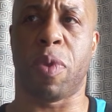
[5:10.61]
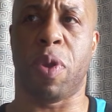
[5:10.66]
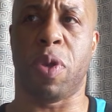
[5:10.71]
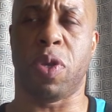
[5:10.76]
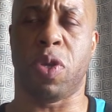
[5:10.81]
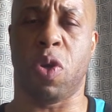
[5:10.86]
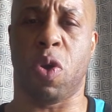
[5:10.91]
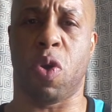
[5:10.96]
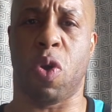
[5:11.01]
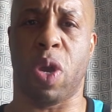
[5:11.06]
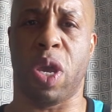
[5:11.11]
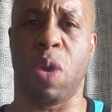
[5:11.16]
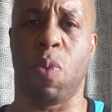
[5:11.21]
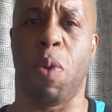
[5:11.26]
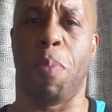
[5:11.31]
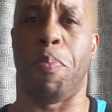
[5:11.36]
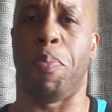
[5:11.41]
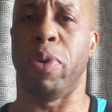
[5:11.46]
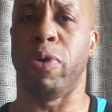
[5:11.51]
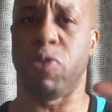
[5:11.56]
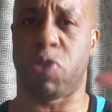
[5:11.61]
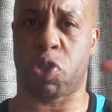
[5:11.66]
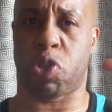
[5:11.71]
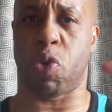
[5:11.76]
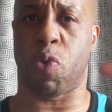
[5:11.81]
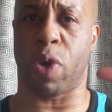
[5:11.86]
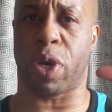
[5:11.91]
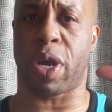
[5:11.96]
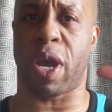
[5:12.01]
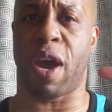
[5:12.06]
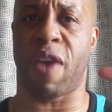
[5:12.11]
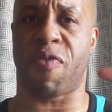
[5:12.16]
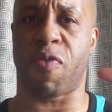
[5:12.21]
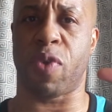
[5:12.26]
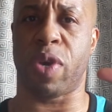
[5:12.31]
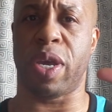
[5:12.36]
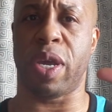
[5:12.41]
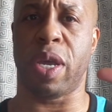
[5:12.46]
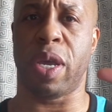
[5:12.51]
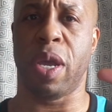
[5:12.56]
it will boost your
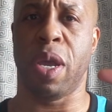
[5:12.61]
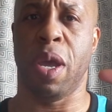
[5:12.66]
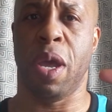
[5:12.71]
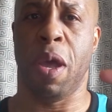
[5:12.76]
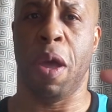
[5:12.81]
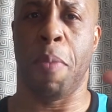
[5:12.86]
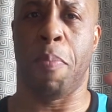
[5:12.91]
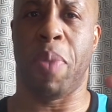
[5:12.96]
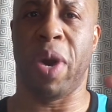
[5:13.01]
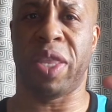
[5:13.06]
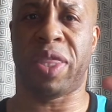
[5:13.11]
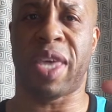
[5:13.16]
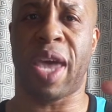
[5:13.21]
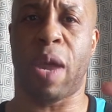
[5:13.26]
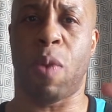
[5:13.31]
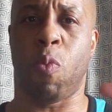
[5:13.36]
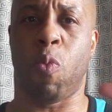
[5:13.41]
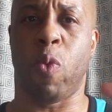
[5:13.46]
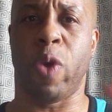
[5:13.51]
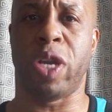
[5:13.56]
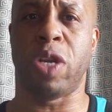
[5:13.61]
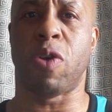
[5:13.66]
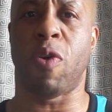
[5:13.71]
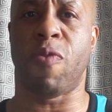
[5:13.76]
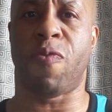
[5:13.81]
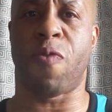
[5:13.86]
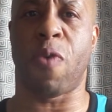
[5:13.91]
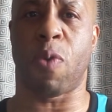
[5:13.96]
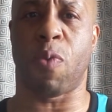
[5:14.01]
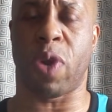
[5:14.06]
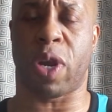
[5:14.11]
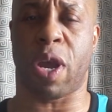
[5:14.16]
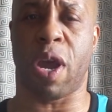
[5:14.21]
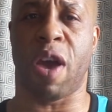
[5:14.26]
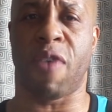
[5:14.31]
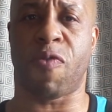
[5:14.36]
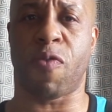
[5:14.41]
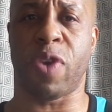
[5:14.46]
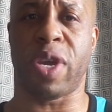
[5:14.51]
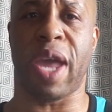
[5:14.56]
recovery, but that window for
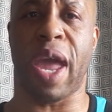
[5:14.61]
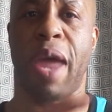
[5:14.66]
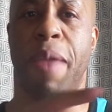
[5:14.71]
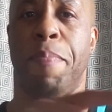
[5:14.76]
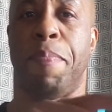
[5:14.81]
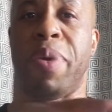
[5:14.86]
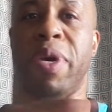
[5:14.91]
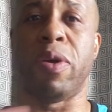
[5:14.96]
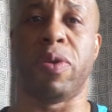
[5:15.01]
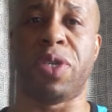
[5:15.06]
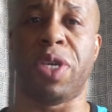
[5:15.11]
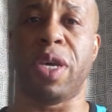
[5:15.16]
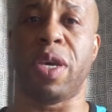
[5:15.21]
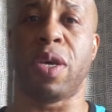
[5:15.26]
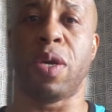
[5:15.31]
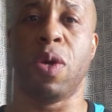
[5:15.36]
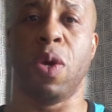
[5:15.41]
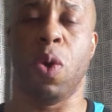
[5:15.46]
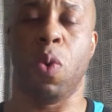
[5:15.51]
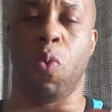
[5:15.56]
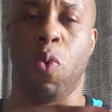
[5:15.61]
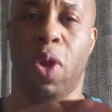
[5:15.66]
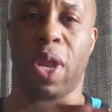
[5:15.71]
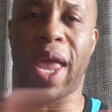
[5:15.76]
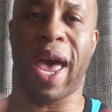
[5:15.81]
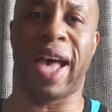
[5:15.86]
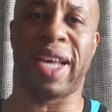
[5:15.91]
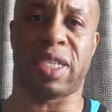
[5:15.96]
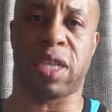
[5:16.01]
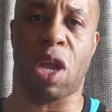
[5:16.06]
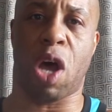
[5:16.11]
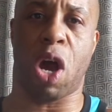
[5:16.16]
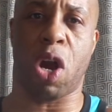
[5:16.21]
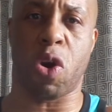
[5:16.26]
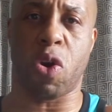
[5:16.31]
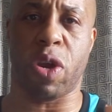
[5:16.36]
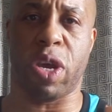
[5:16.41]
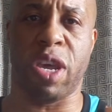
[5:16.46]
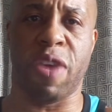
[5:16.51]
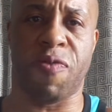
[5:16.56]
recovery and building will last
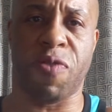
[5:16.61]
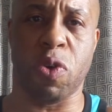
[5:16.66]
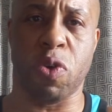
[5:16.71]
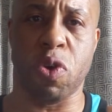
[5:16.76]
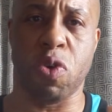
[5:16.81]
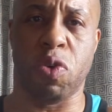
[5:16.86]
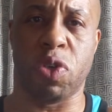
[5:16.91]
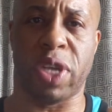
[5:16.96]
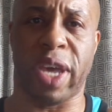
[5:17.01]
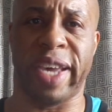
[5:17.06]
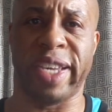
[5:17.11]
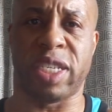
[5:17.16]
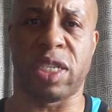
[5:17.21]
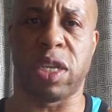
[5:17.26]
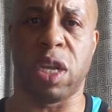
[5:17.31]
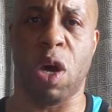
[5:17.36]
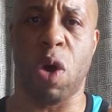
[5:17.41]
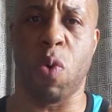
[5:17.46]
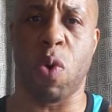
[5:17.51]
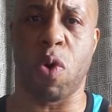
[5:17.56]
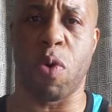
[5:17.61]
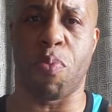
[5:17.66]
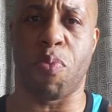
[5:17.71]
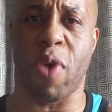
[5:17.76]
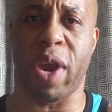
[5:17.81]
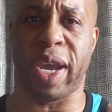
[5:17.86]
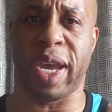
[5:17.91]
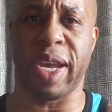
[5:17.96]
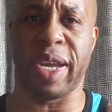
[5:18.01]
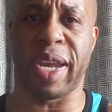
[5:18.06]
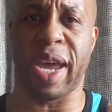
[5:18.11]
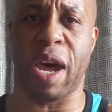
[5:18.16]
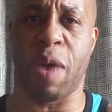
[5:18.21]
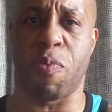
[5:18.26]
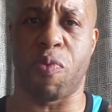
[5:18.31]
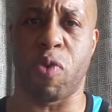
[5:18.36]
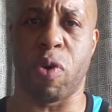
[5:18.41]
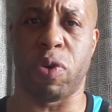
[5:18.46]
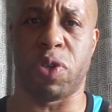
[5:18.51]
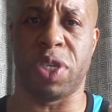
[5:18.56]
longer if you use a slower breaking down
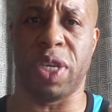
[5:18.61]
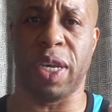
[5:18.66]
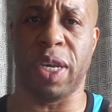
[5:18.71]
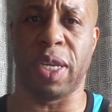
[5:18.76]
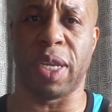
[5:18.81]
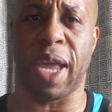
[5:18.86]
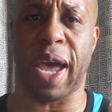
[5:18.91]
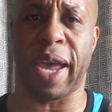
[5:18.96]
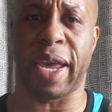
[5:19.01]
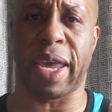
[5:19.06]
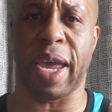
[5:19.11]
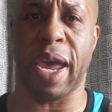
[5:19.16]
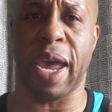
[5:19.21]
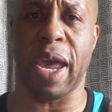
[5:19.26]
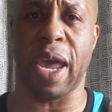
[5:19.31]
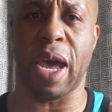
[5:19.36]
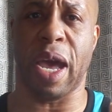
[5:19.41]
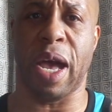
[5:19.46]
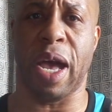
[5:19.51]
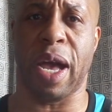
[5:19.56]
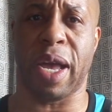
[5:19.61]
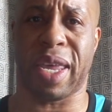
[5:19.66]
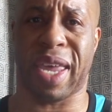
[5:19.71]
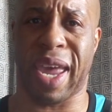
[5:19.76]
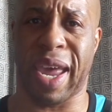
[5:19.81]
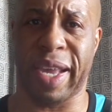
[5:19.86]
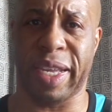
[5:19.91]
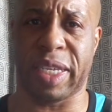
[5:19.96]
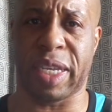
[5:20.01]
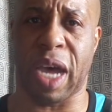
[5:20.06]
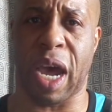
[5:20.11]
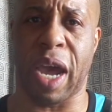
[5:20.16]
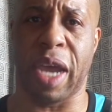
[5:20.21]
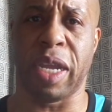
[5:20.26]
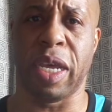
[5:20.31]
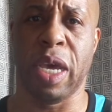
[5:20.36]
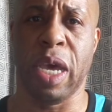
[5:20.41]
protein like a casein.